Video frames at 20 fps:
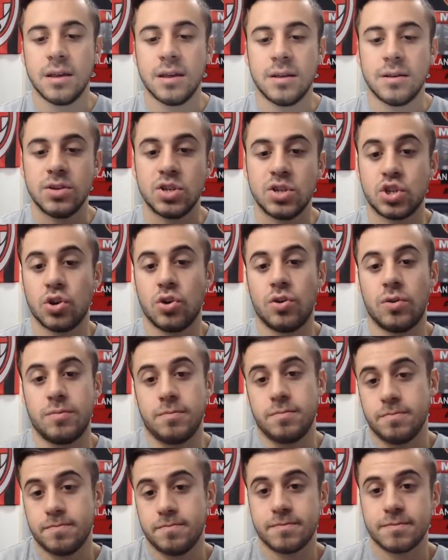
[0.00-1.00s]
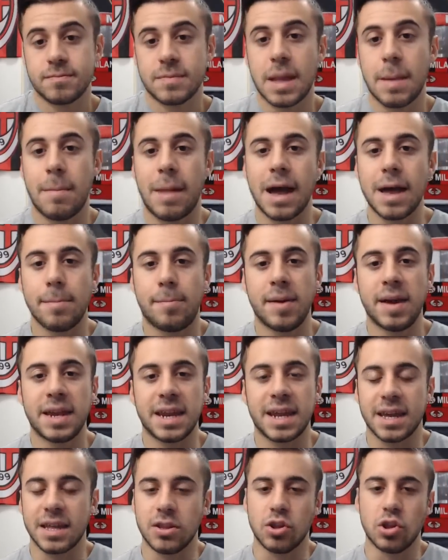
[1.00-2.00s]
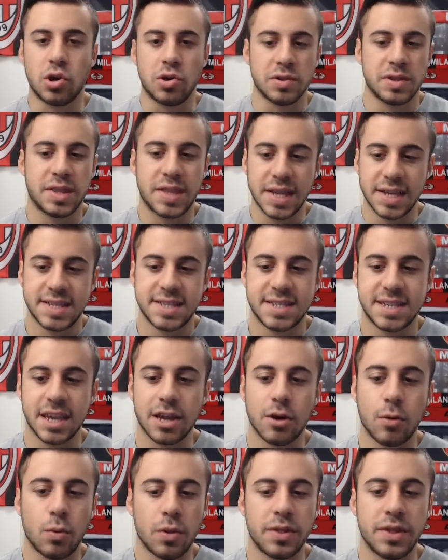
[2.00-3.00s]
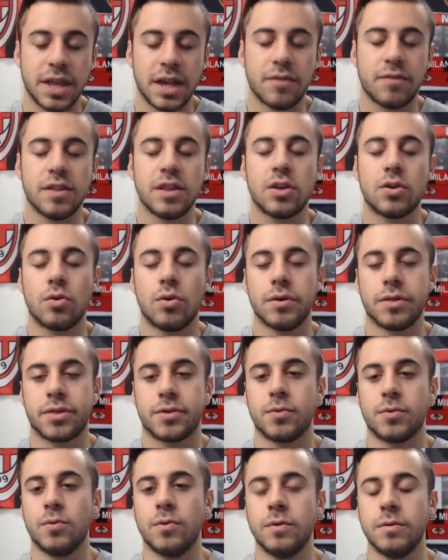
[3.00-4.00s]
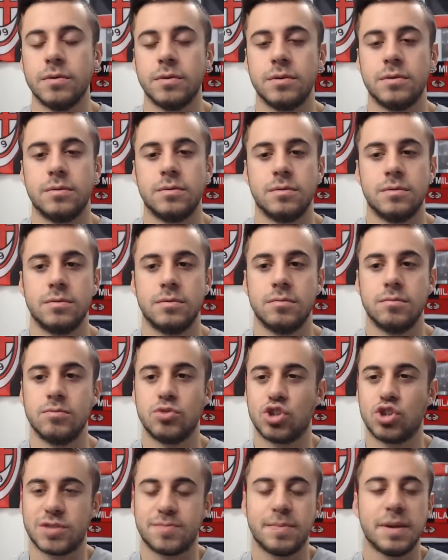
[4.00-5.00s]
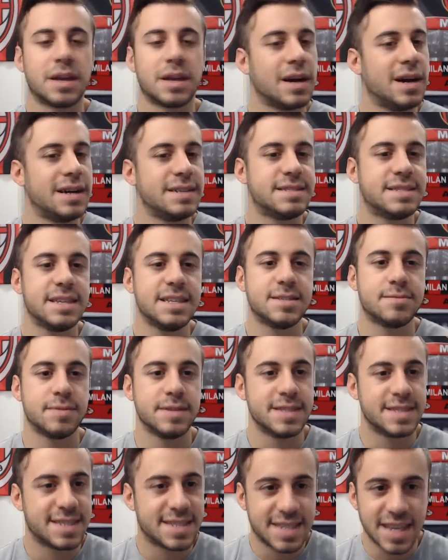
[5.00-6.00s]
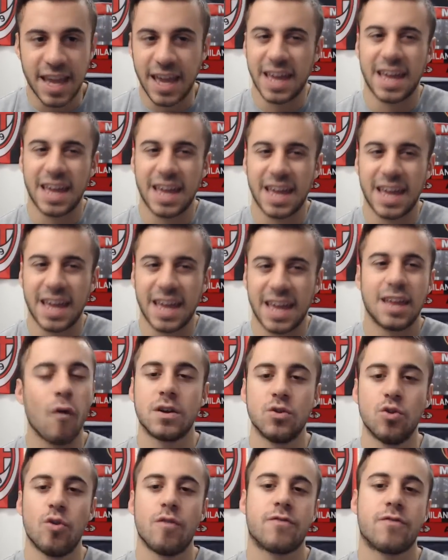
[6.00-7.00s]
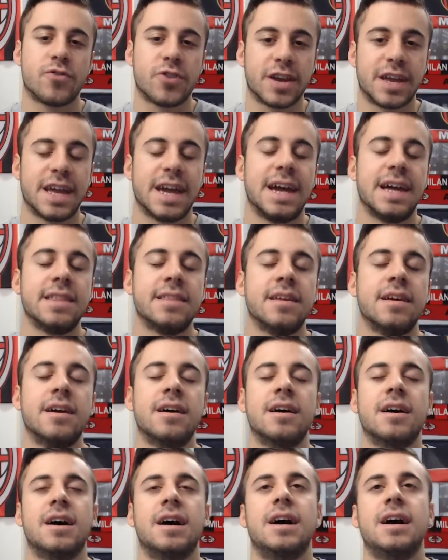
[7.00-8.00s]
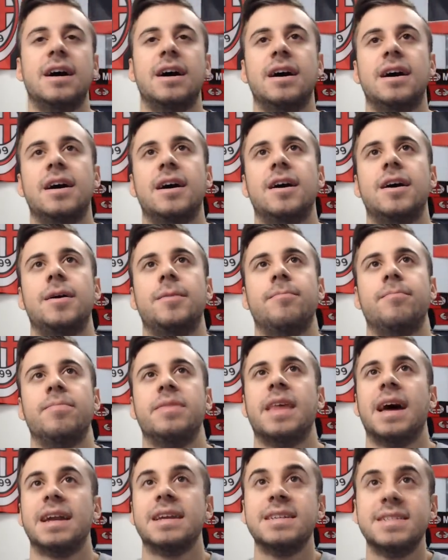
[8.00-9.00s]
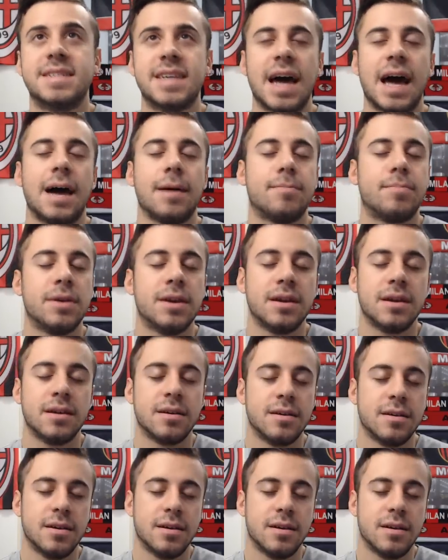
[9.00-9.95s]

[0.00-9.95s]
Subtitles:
So in my opinion, this sale will definitely go through, just because he's been saying it over and over again, that he's happy.